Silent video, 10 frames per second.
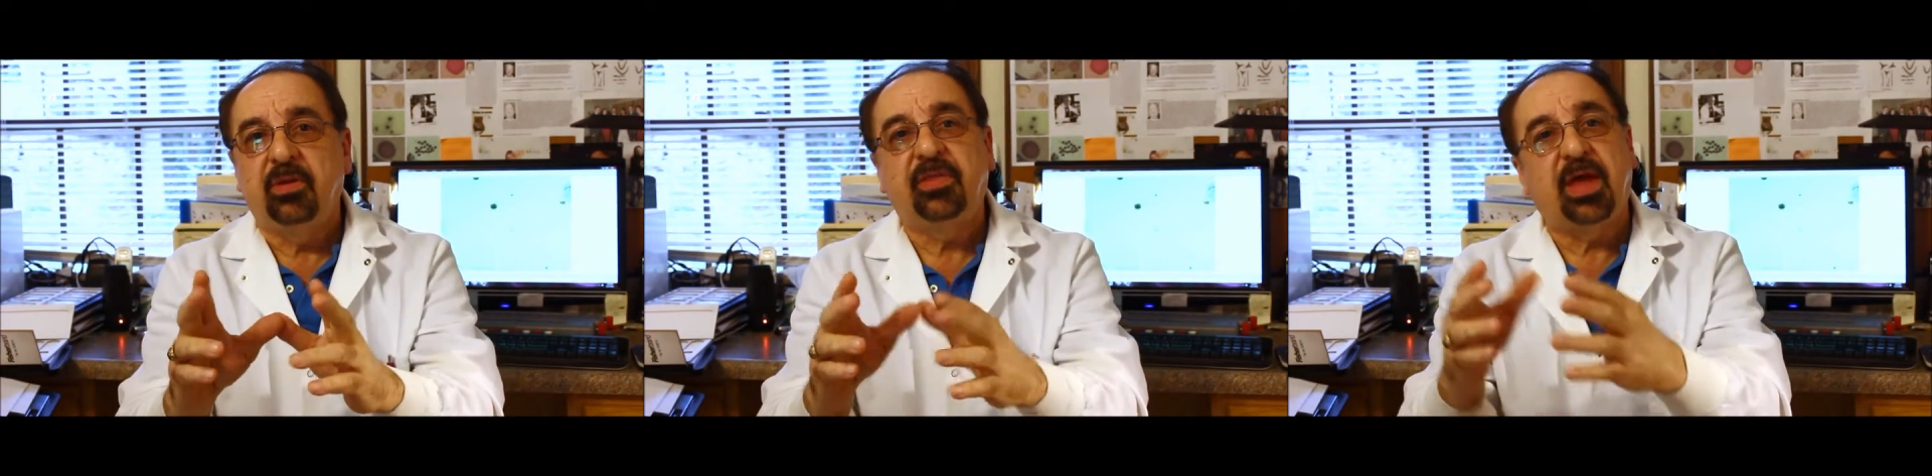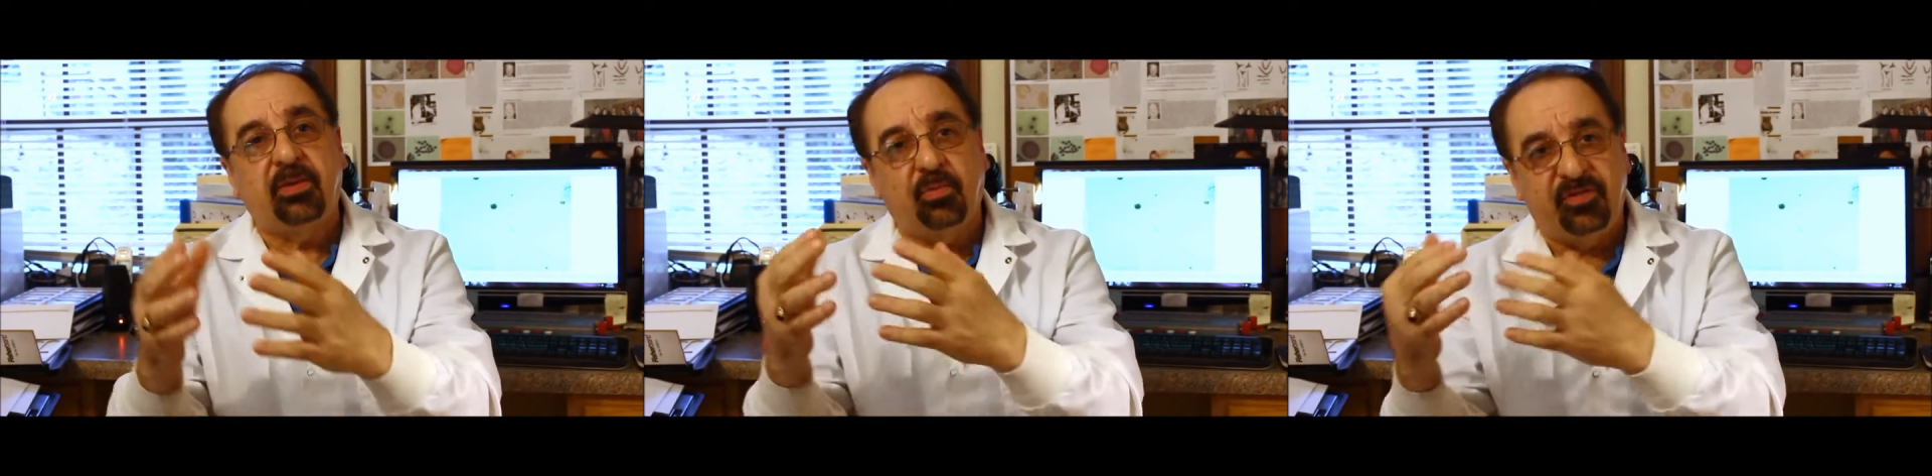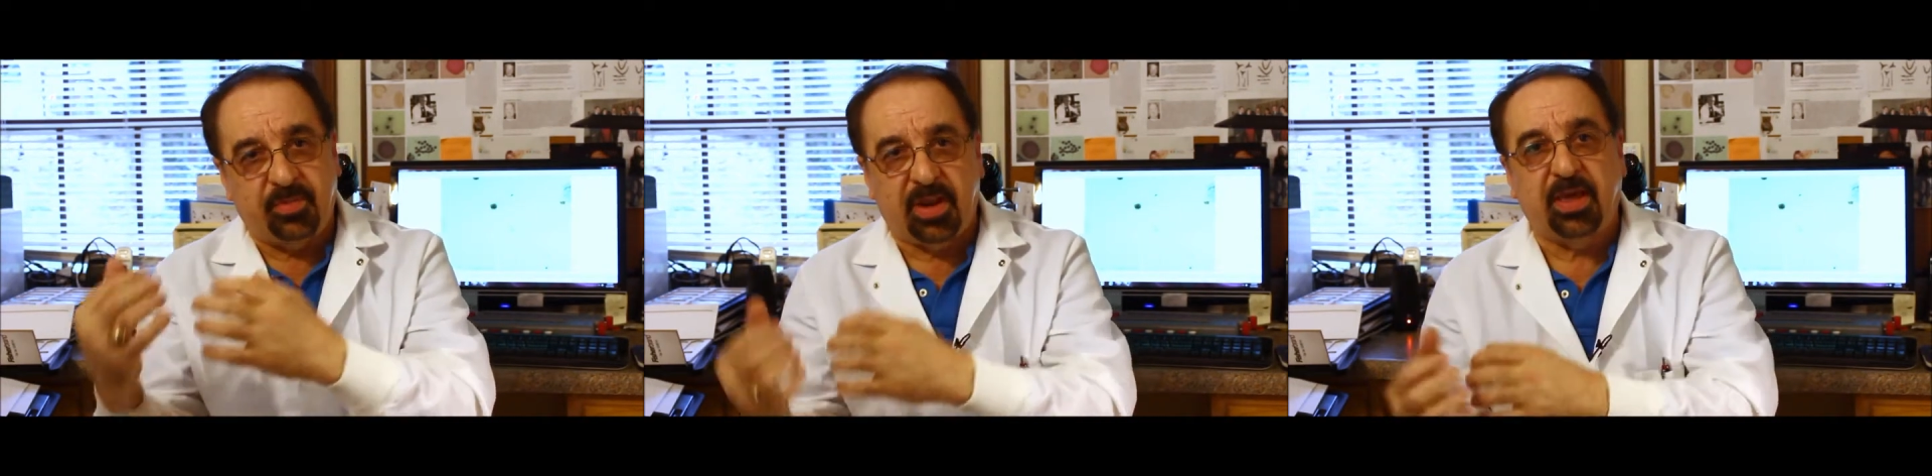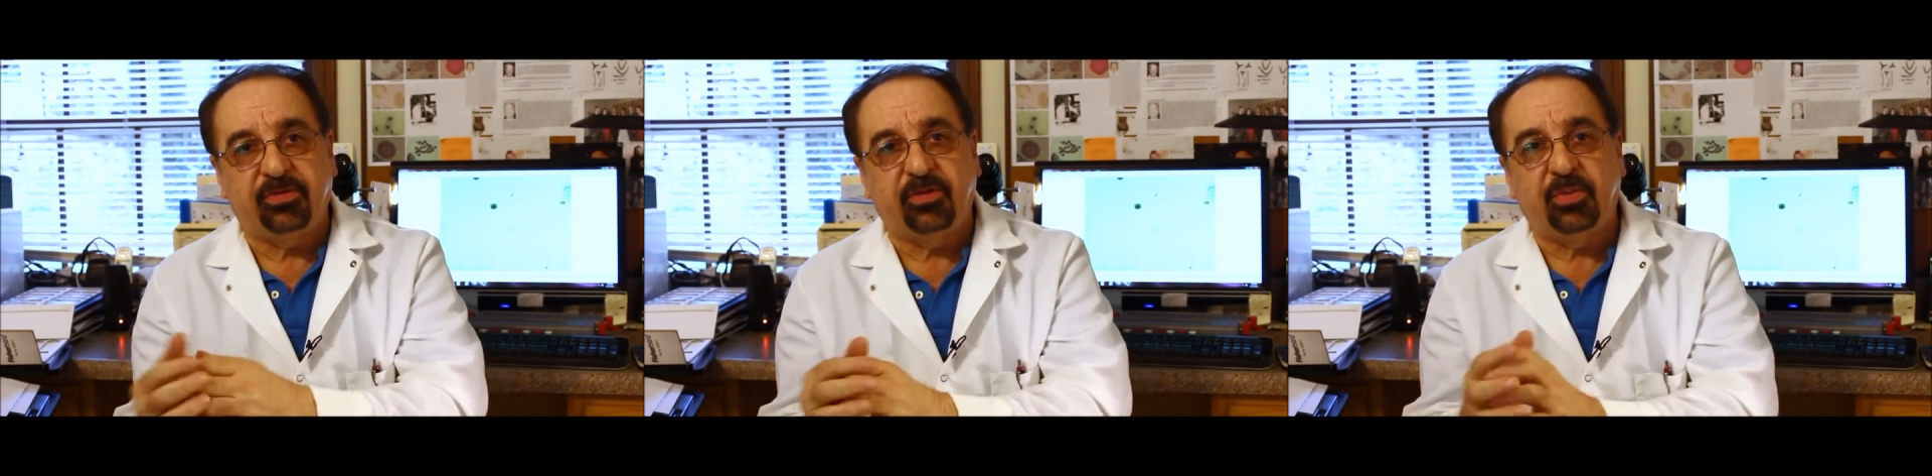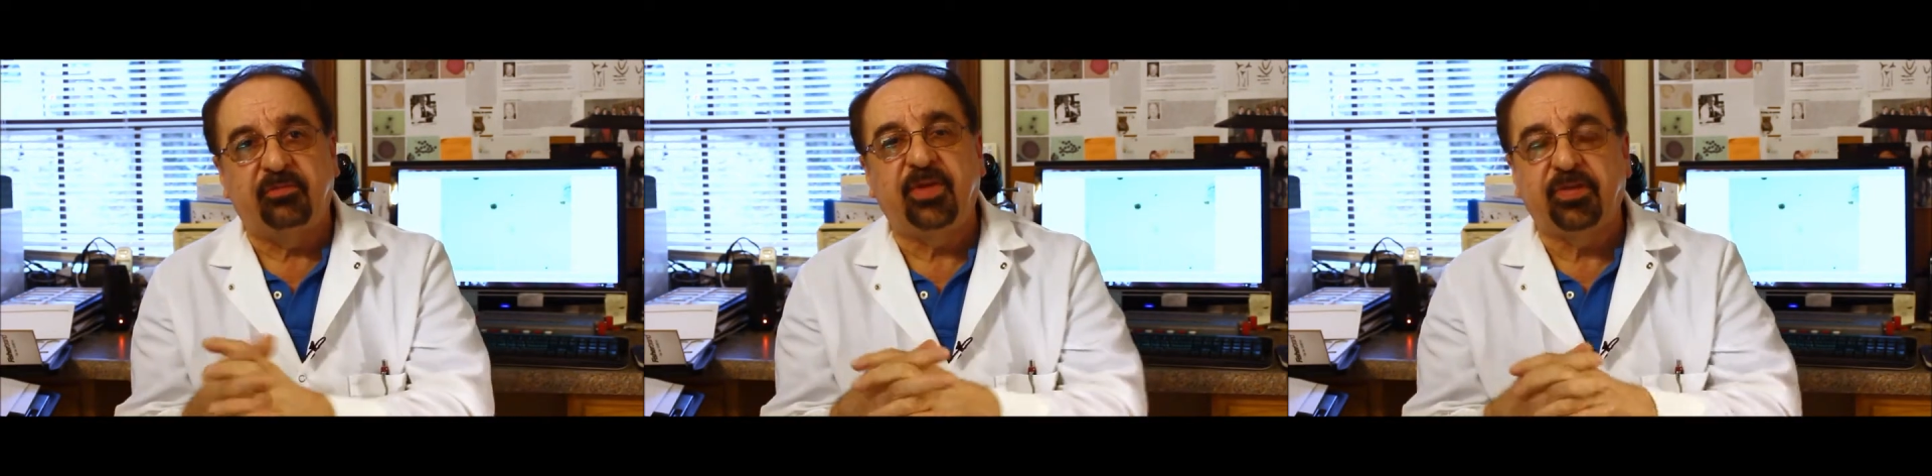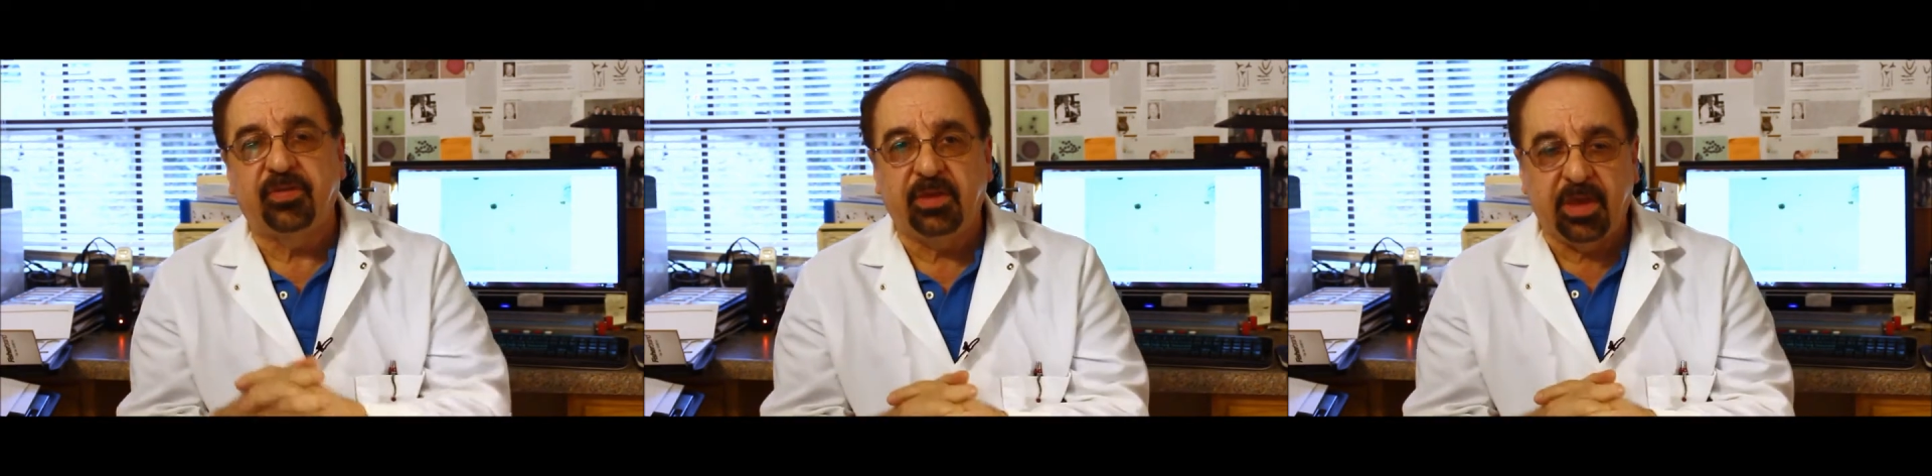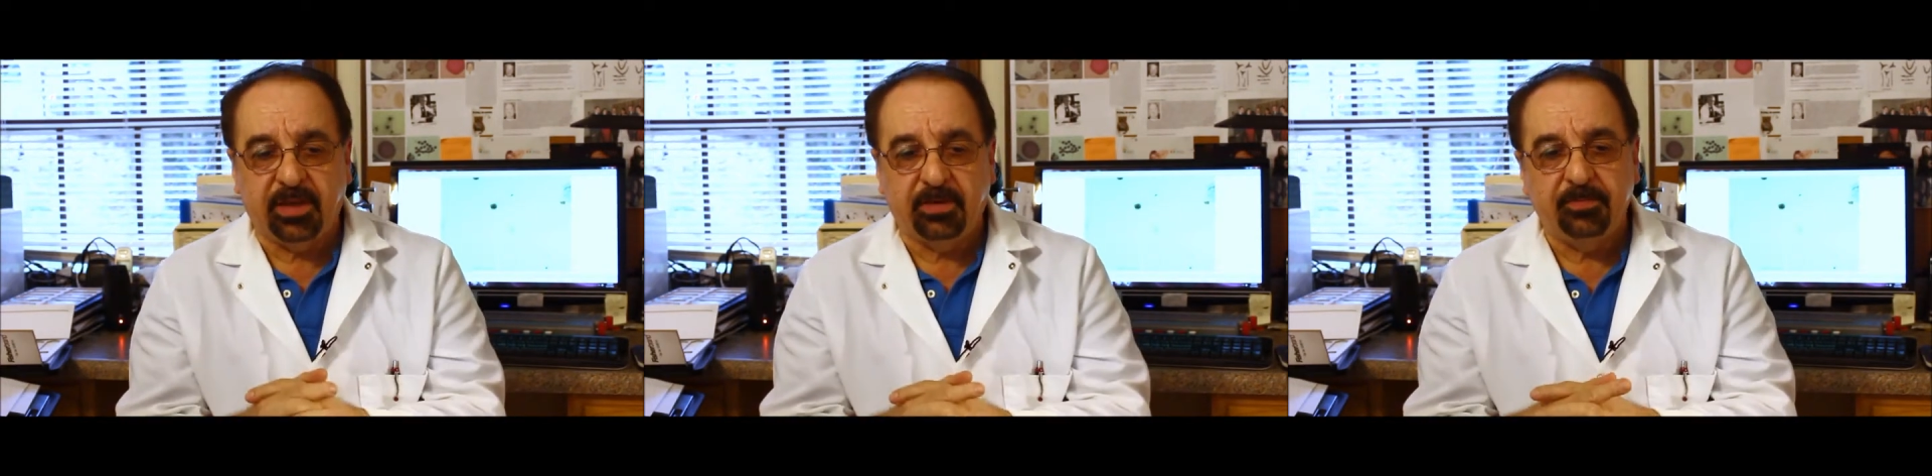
that we've been asked to investigate.